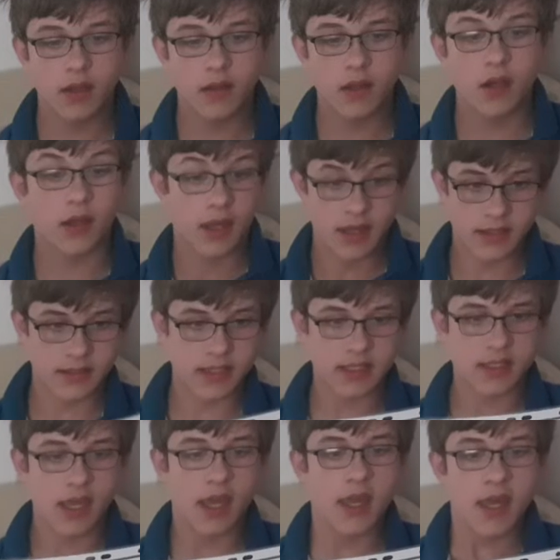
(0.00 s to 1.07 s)
yeah, it
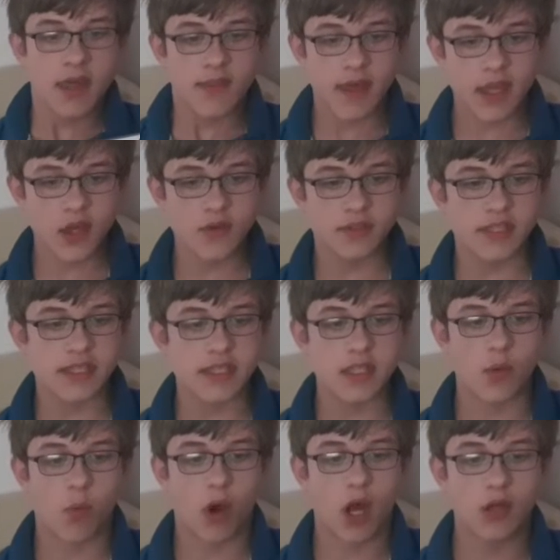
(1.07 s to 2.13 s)
says here, they use this in the
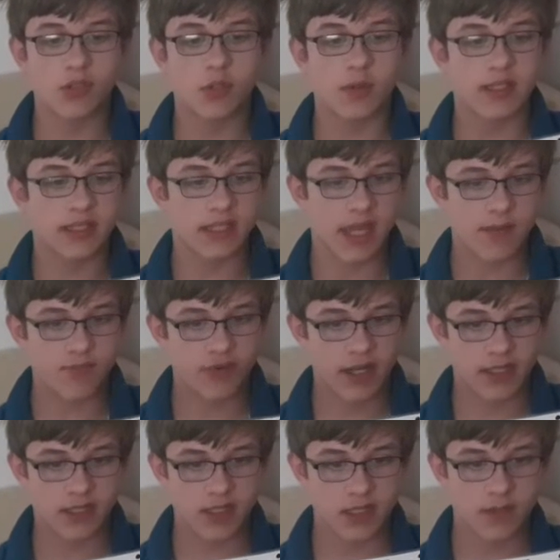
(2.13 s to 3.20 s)
wild to escape
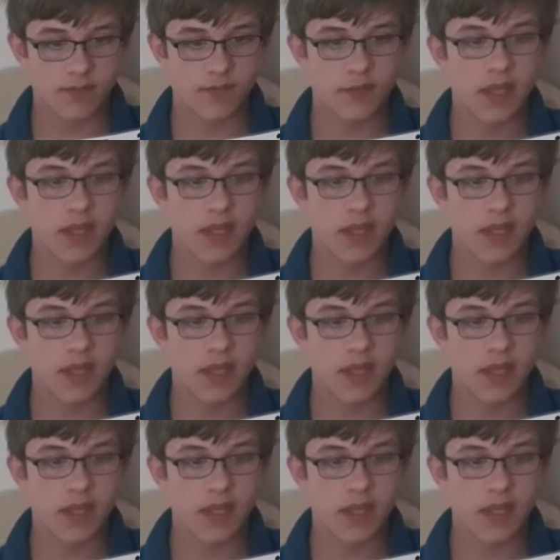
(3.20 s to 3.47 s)
predators.